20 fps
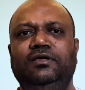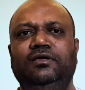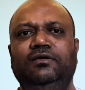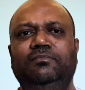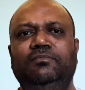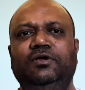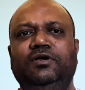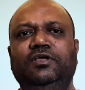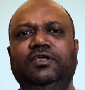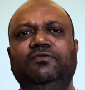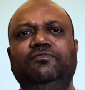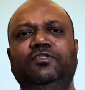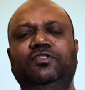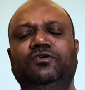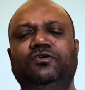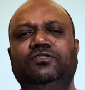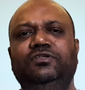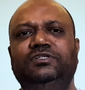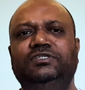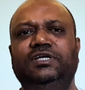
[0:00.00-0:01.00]
because even
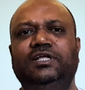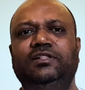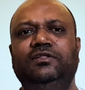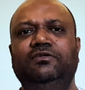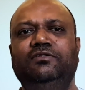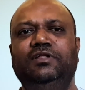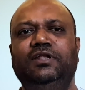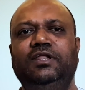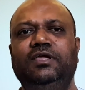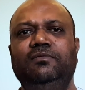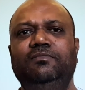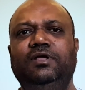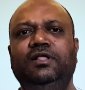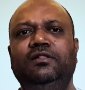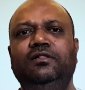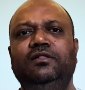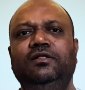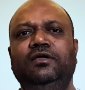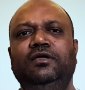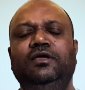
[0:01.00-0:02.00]
though they send out an
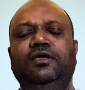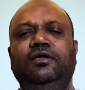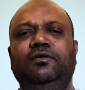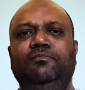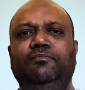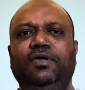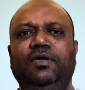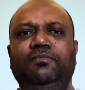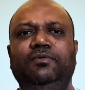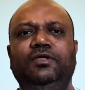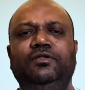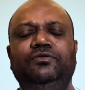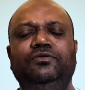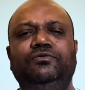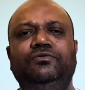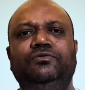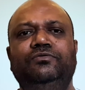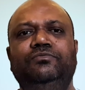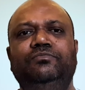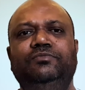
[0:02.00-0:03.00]
email, maybe due
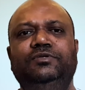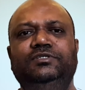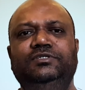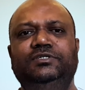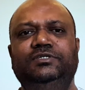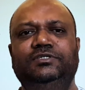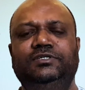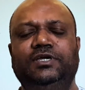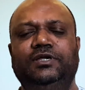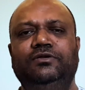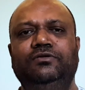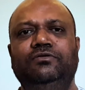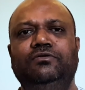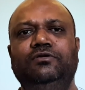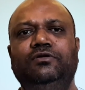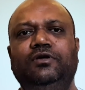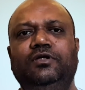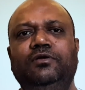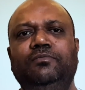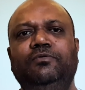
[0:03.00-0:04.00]
to busy
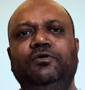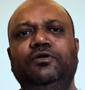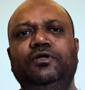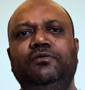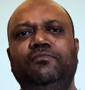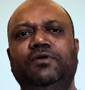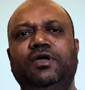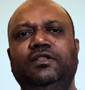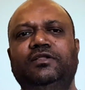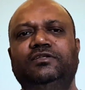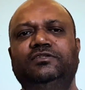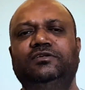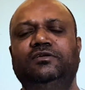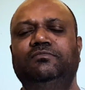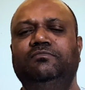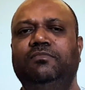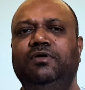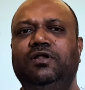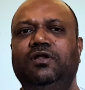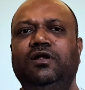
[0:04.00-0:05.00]
schedule, reporting manager
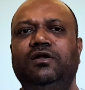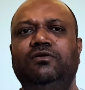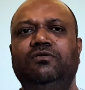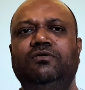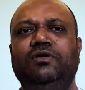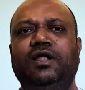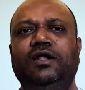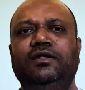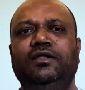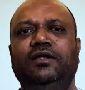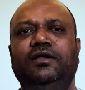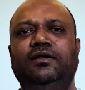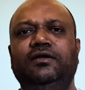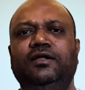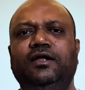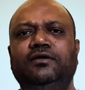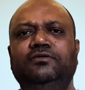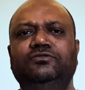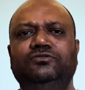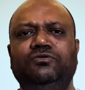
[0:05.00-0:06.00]
may not look at it,
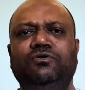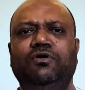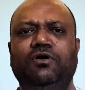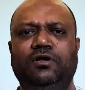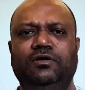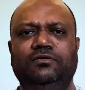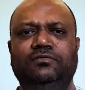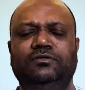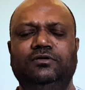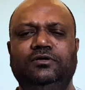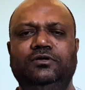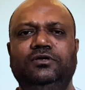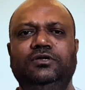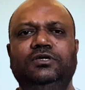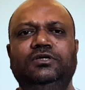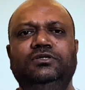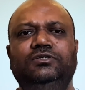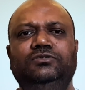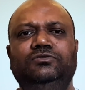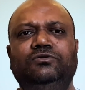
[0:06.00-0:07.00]
and so on.
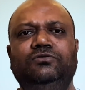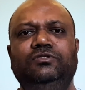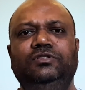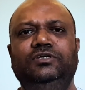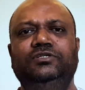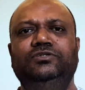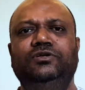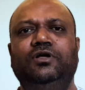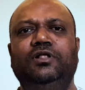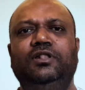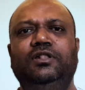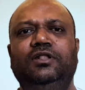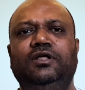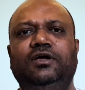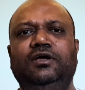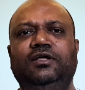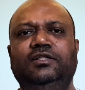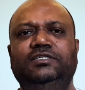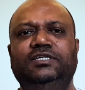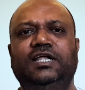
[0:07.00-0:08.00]
So these
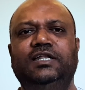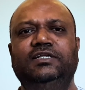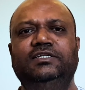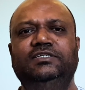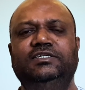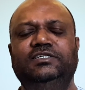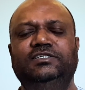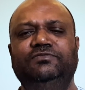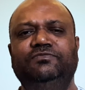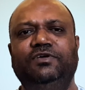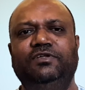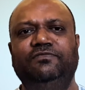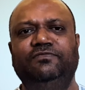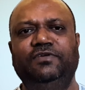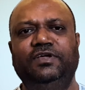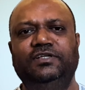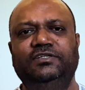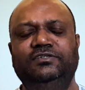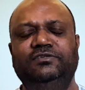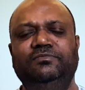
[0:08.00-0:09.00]
all challenges were
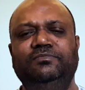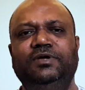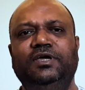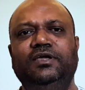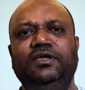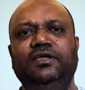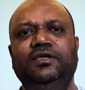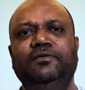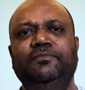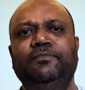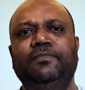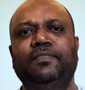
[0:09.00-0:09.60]
faced by